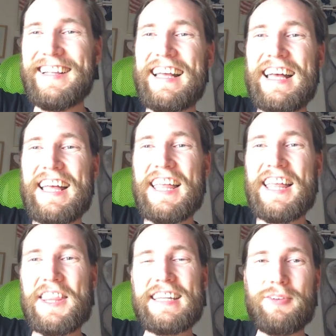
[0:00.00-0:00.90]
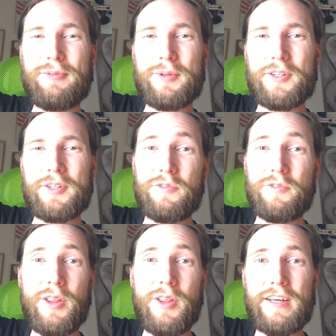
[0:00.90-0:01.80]
That I would do all
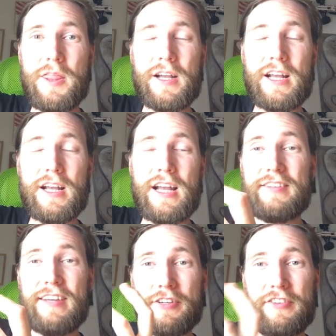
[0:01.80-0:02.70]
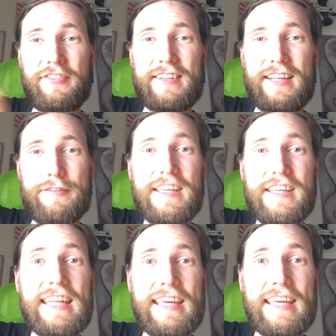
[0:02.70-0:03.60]
the commentary stuff in
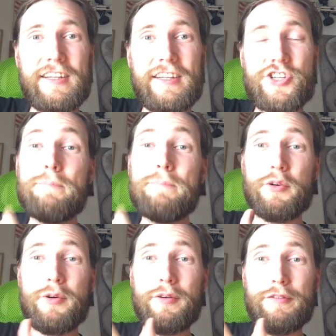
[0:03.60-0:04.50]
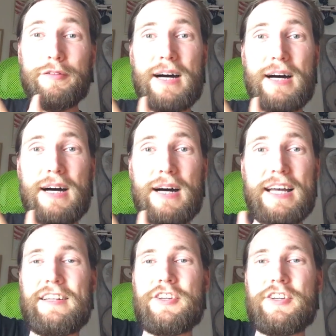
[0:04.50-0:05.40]
English to improve my
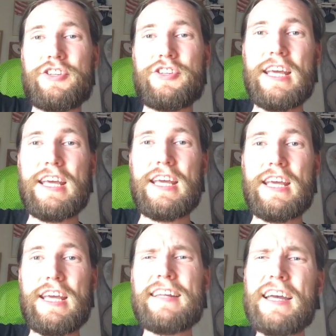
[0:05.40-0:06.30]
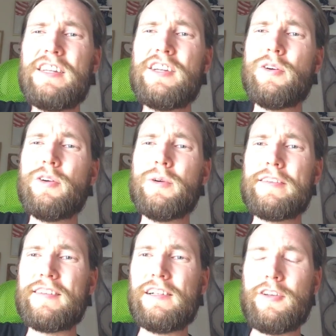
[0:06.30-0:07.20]
English. And I know it's
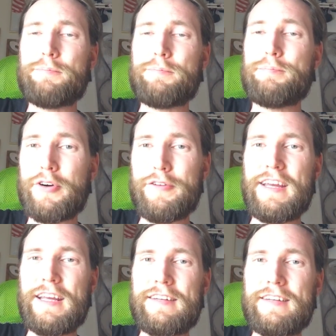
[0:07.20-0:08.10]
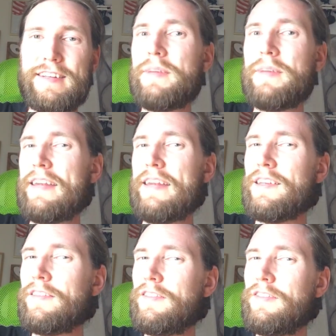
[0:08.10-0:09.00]
still not perfect, and I'm
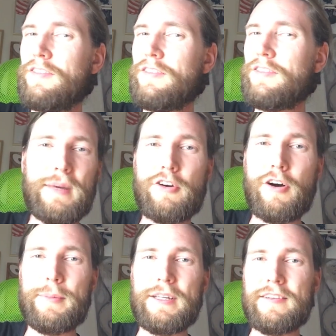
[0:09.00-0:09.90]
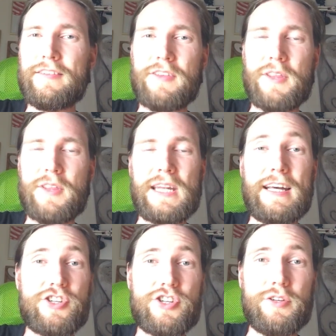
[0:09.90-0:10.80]
getting so many comments that I
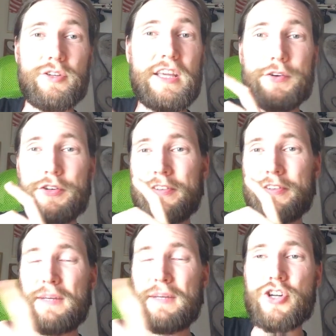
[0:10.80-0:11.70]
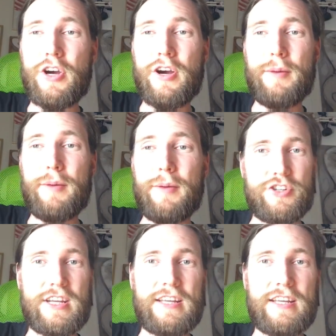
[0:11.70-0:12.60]
should either speak German or
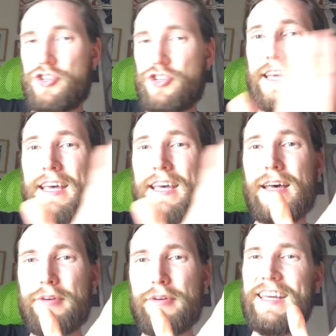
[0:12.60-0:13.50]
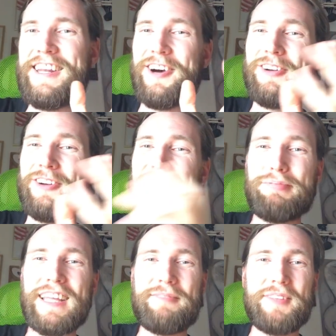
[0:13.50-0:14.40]
just shut up and only play
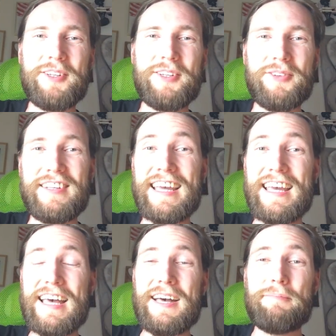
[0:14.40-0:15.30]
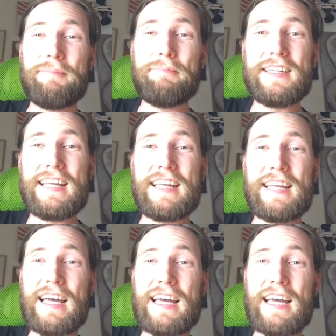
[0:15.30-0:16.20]
music. But I will
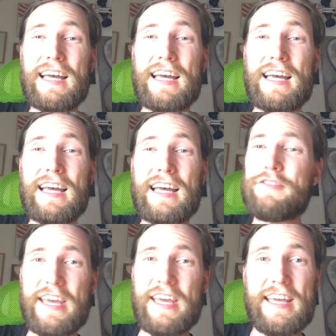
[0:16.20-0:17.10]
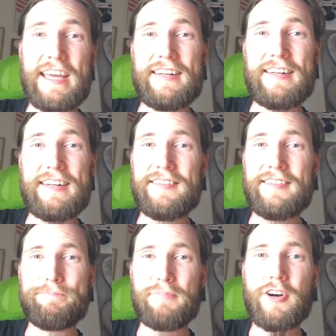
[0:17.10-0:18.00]
never do that
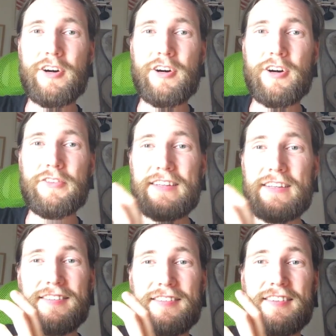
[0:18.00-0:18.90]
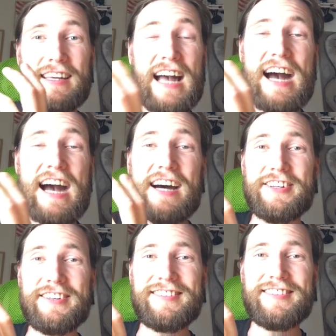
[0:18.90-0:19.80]
because it's a
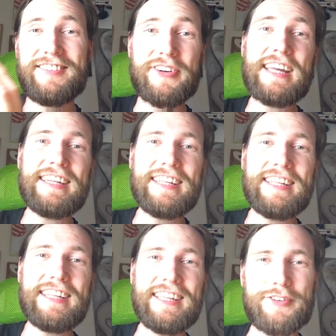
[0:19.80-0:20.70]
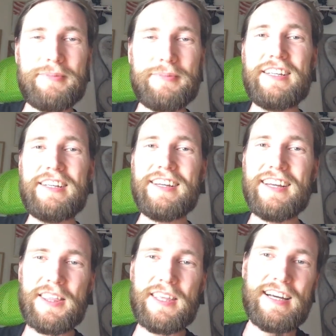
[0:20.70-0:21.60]
hard training for me
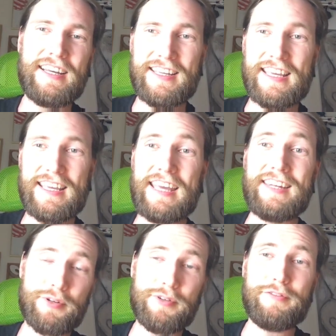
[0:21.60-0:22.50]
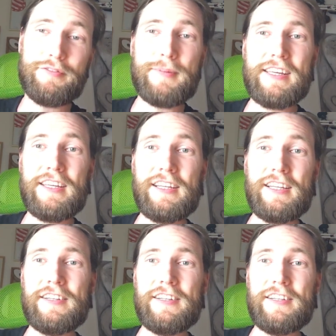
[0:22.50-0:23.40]
that I can improve my
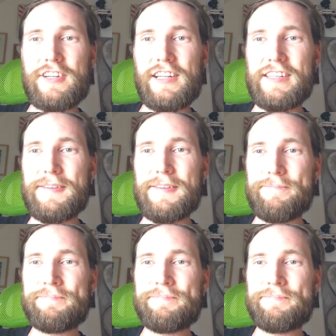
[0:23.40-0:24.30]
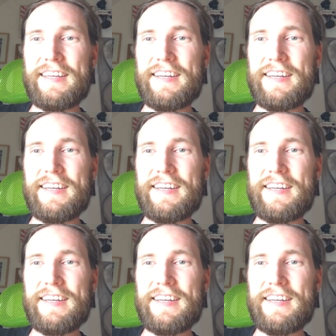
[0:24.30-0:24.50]
English actually. Yeah.